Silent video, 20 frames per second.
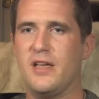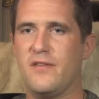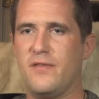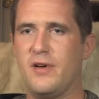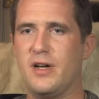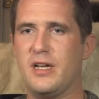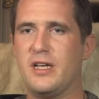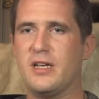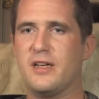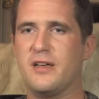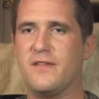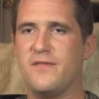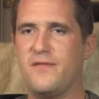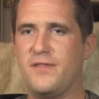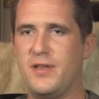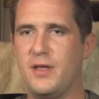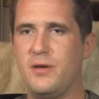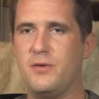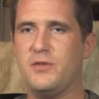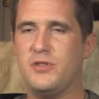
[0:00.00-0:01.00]
If I can
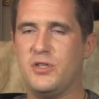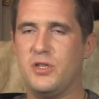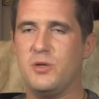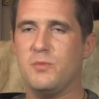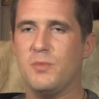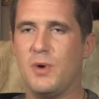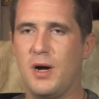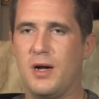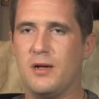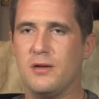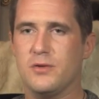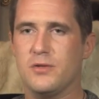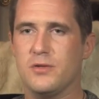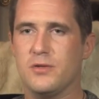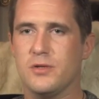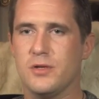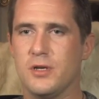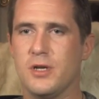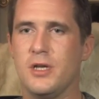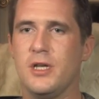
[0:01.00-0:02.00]
confuse you,
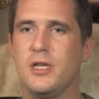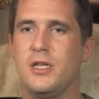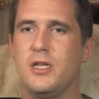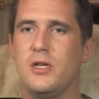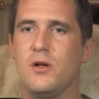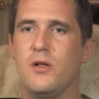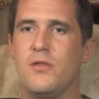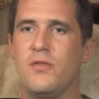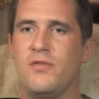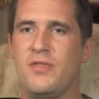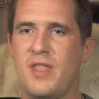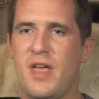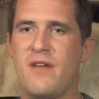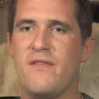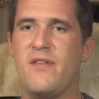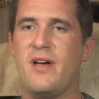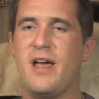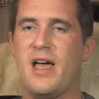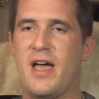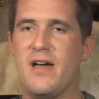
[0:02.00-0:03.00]
Miles, you'll
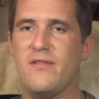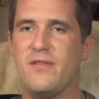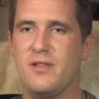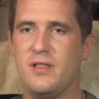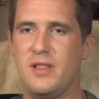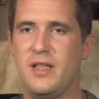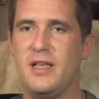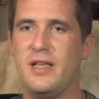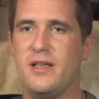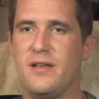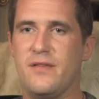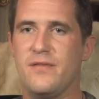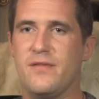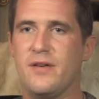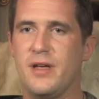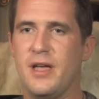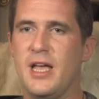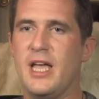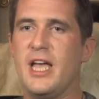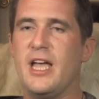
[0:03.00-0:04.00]
never ever
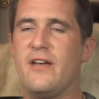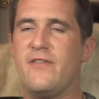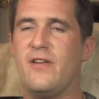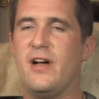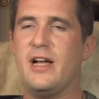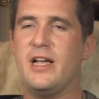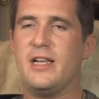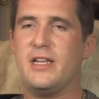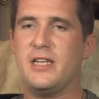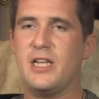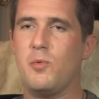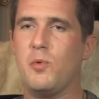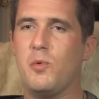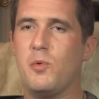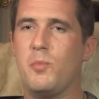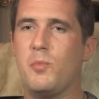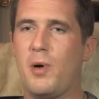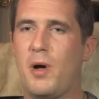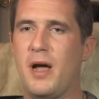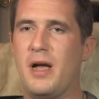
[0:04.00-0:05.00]
leave. If I can
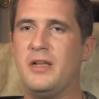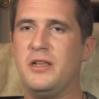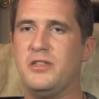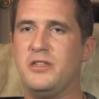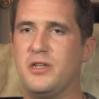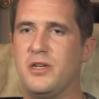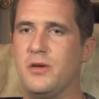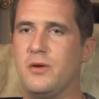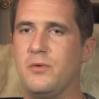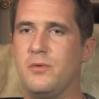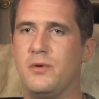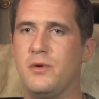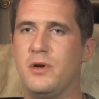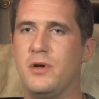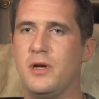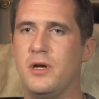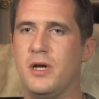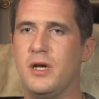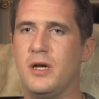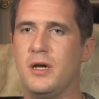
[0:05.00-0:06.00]
double bind you
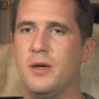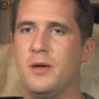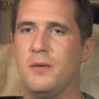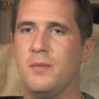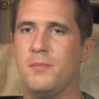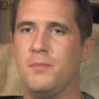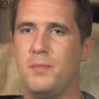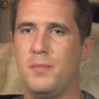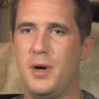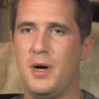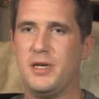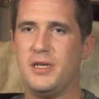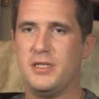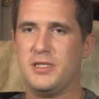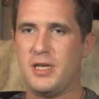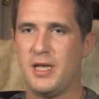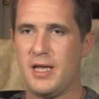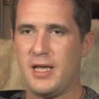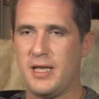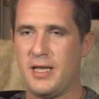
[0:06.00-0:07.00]
by
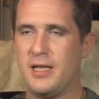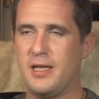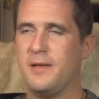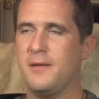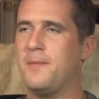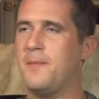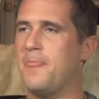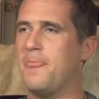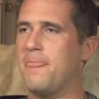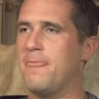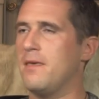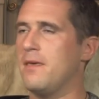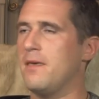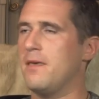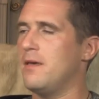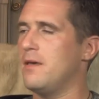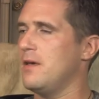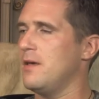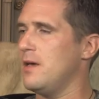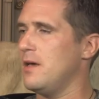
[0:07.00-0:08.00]
saying,
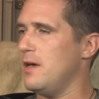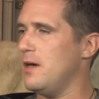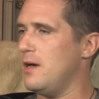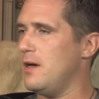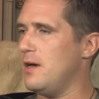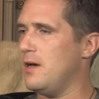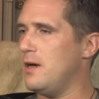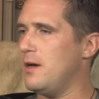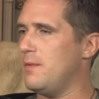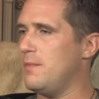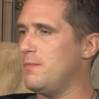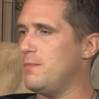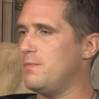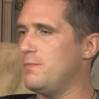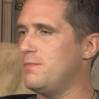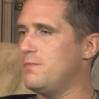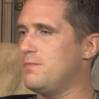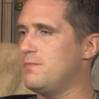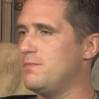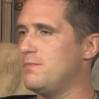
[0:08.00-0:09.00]

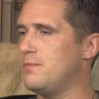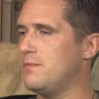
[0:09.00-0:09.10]
um,